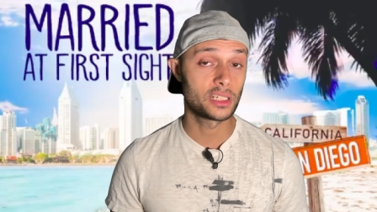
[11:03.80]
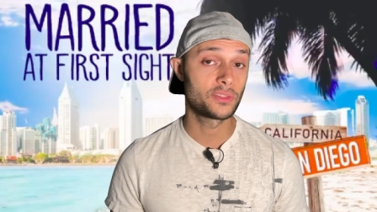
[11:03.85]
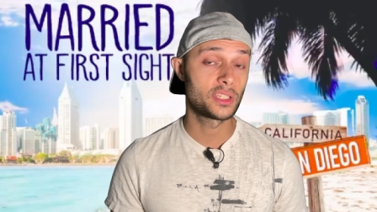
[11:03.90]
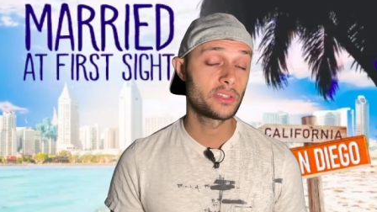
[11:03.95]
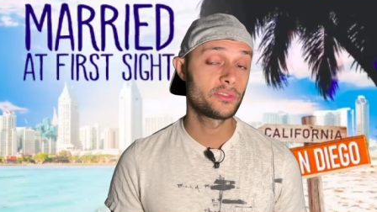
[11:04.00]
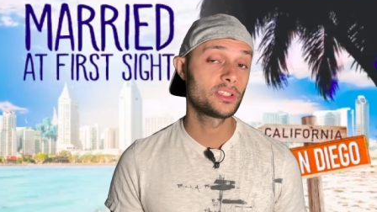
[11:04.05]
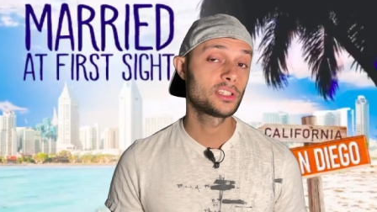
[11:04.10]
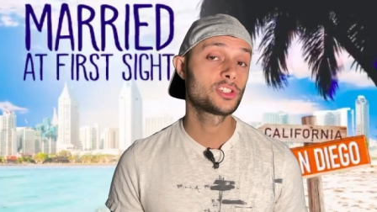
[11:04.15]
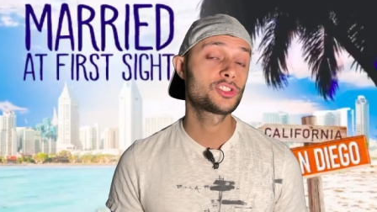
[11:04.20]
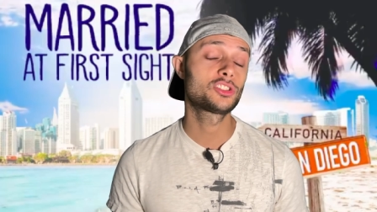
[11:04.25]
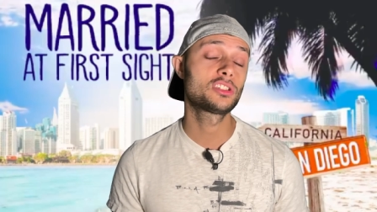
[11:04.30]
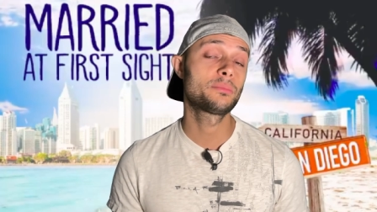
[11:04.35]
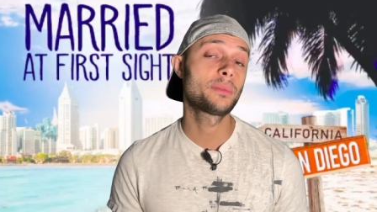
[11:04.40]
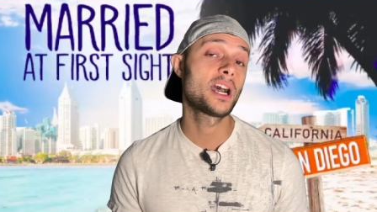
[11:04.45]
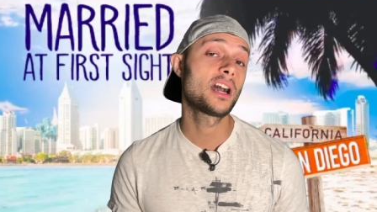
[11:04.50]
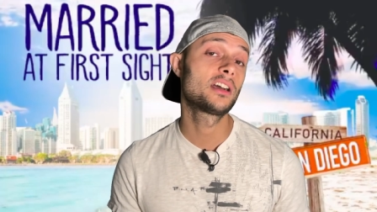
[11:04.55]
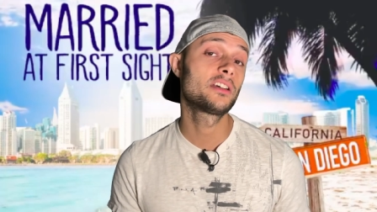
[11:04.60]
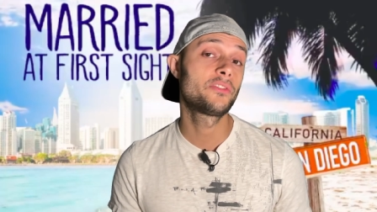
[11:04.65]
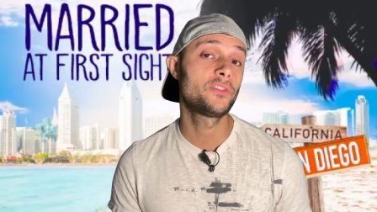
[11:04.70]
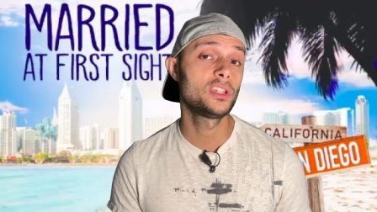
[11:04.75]
of giving a shit
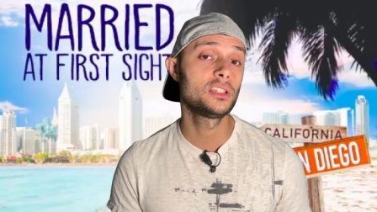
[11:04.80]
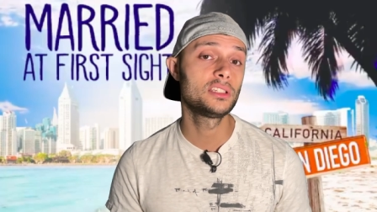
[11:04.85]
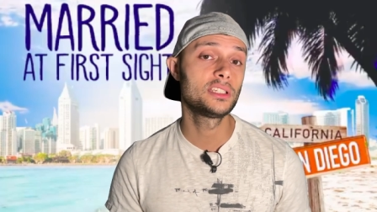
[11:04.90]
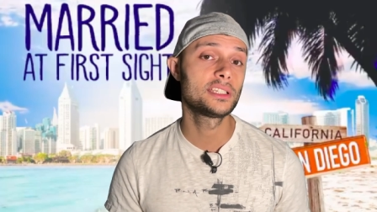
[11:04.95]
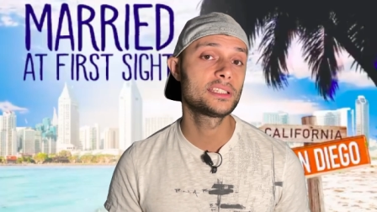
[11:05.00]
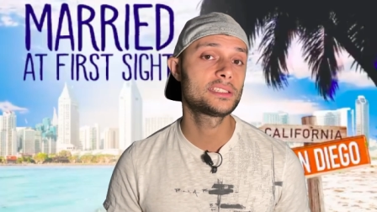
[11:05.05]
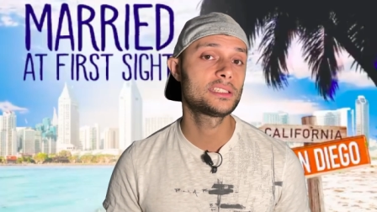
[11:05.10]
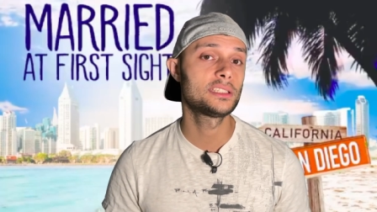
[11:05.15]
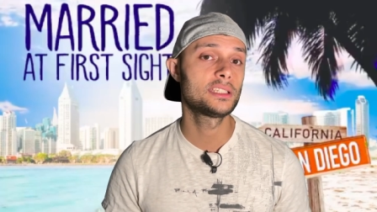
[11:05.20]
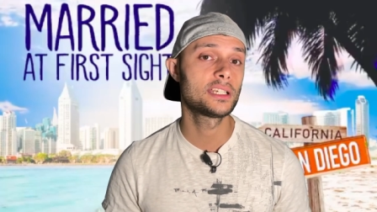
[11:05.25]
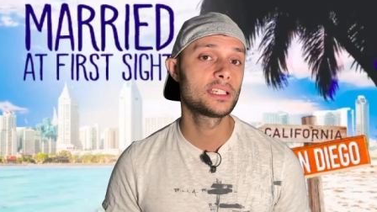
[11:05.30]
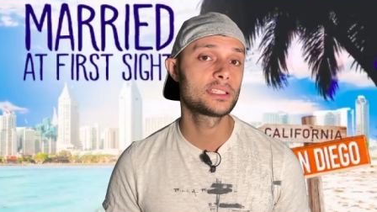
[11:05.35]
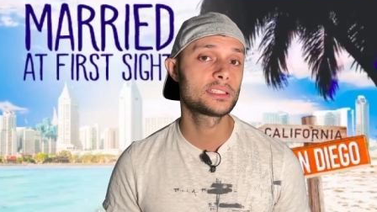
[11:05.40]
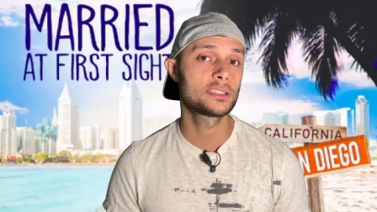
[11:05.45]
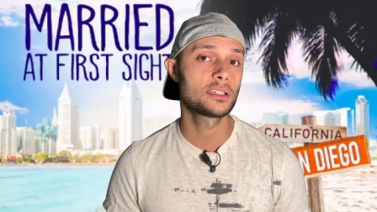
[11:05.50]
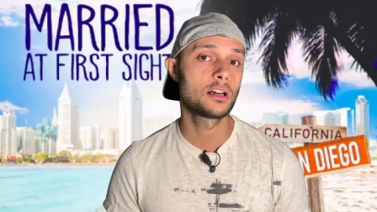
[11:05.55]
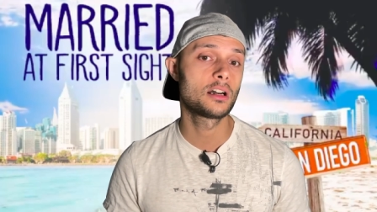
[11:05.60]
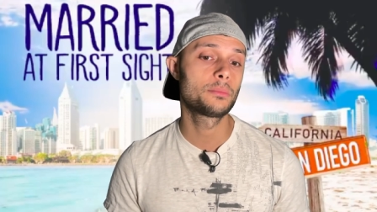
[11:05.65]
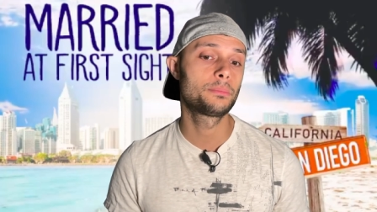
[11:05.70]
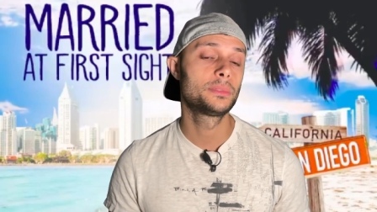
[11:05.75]
about her feelings, he ends
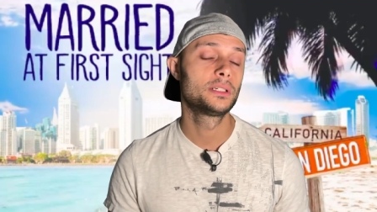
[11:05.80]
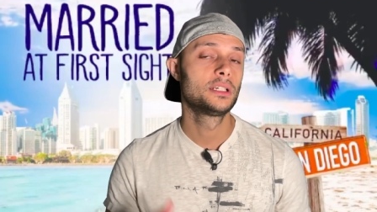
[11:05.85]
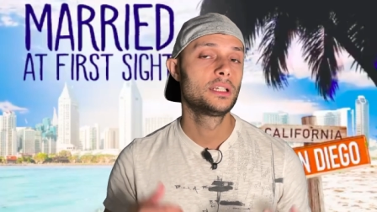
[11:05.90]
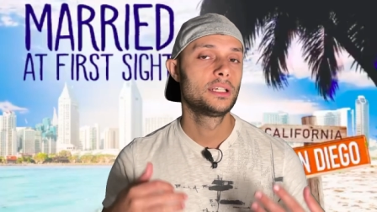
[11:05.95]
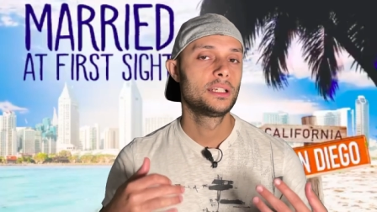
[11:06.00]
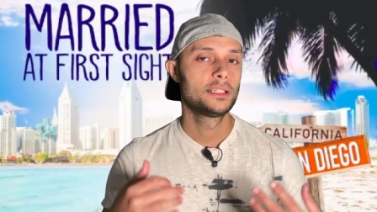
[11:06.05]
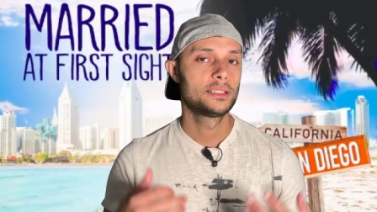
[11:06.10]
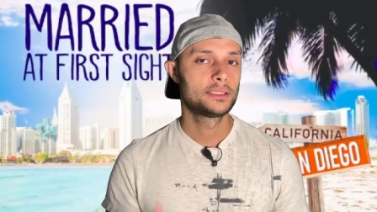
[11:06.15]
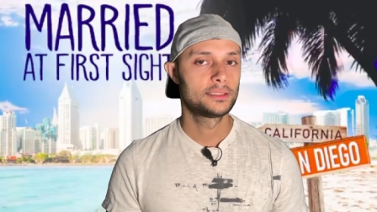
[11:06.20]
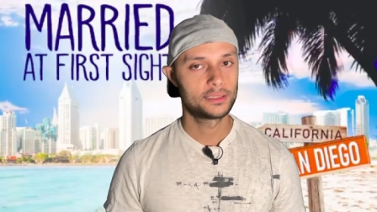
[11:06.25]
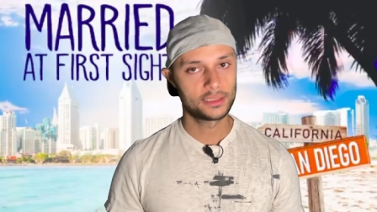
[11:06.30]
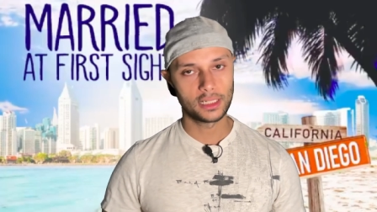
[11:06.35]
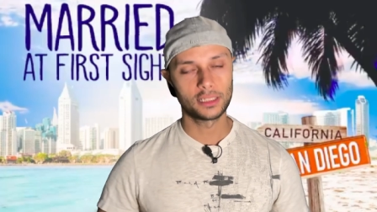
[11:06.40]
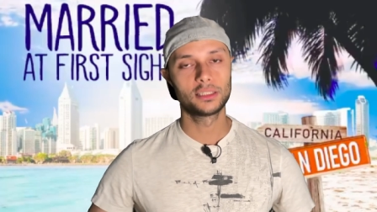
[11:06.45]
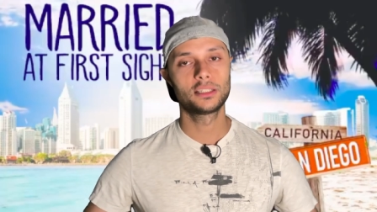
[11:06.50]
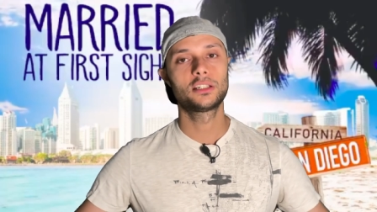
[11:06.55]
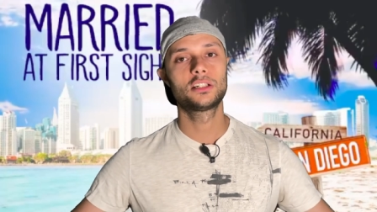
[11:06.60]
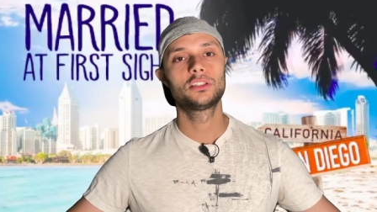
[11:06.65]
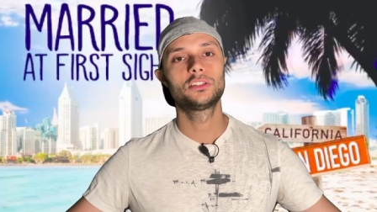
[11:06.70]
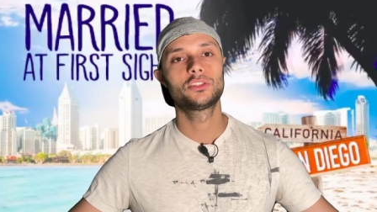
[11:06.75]
up
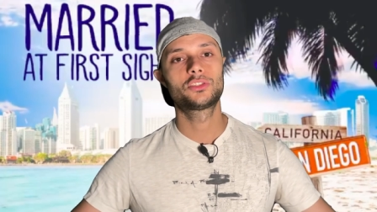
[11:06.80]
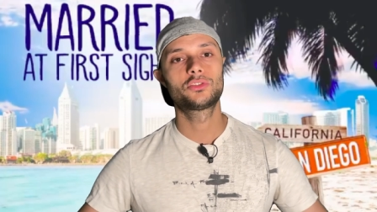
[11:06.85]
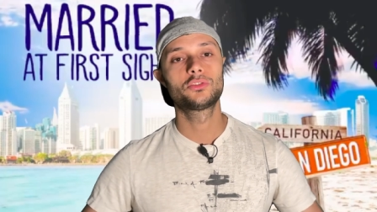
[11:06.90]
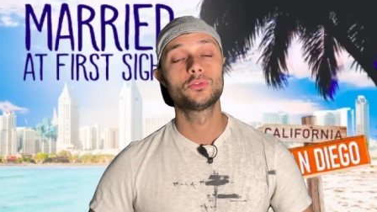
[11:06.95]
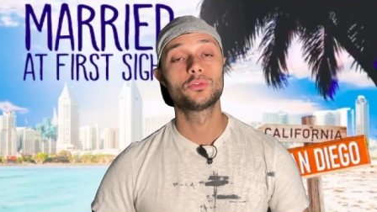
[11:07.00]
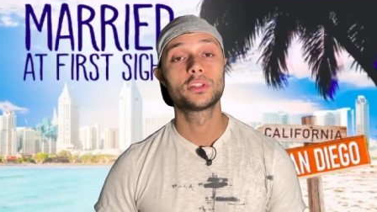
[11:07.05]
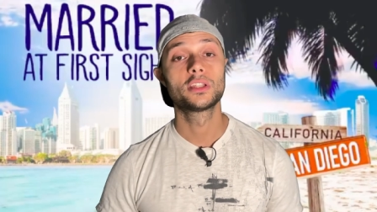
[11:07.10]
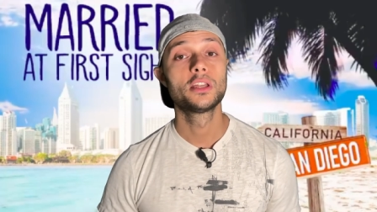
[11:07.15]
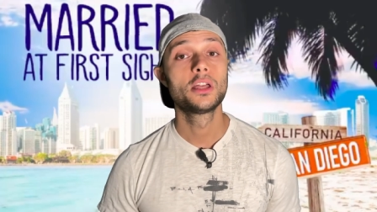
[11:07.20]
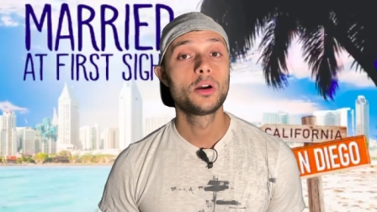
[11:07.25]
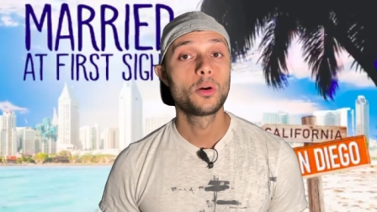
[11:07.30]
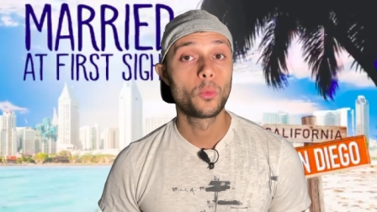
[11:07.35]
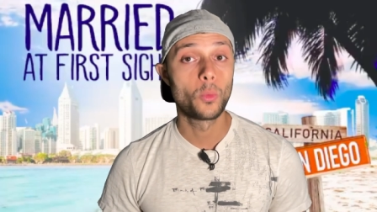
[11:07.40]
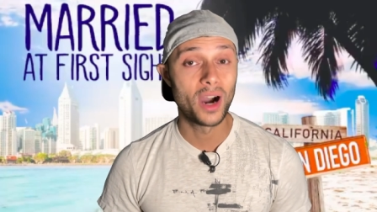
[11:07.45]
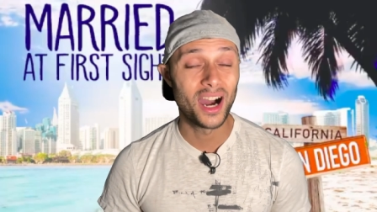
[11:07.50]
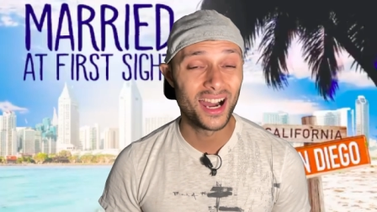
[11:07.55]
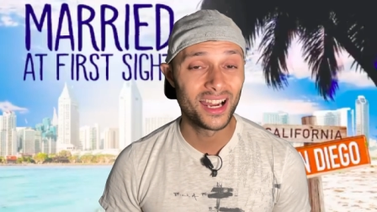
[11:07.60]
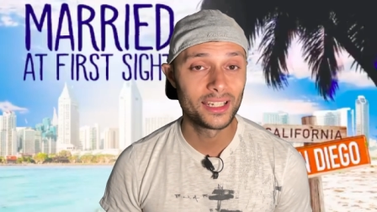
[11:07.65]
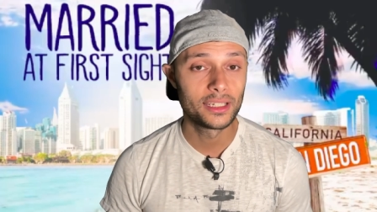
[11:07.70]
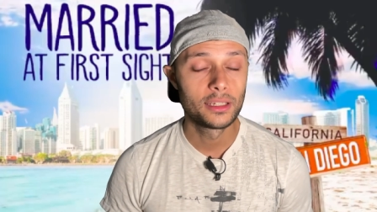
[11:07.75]
telling her the truth.
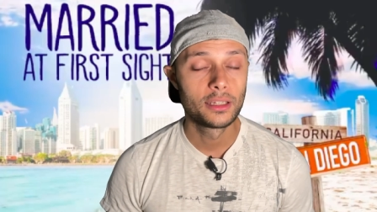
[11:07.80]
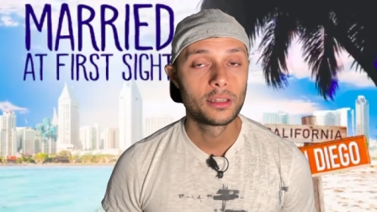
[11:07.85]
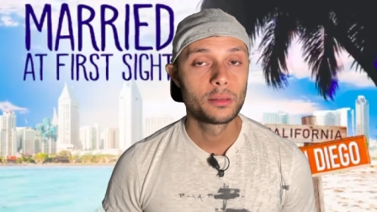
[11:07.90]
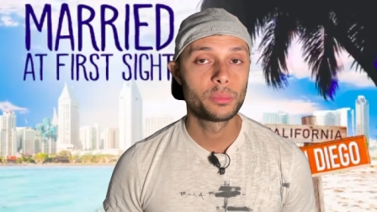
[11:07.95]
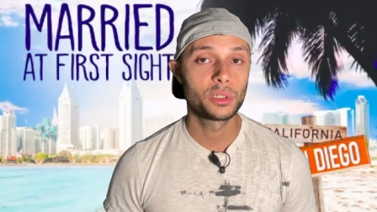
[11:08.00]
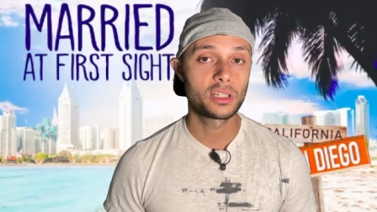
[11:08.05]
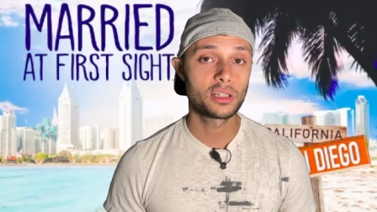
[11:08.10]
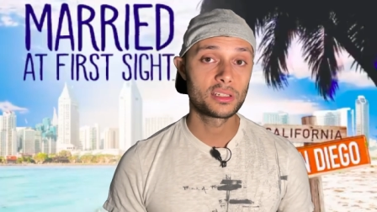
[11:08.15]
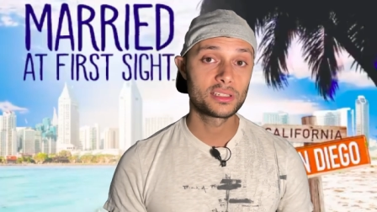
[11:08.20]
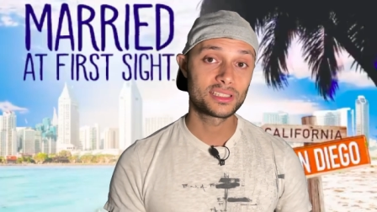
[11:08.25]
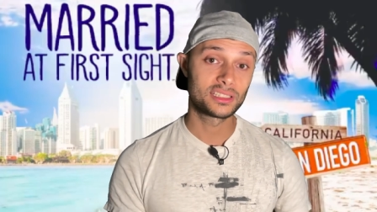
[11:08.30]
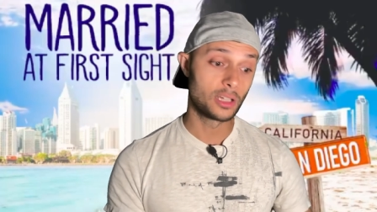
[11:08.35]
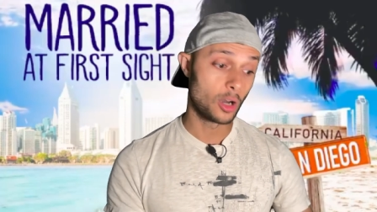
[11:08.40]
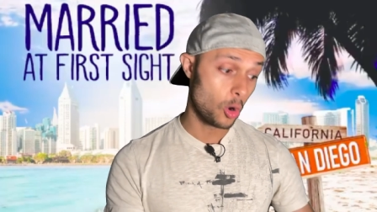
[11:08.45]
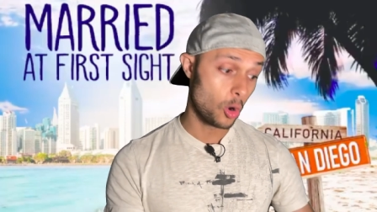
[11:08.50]
Why? Because the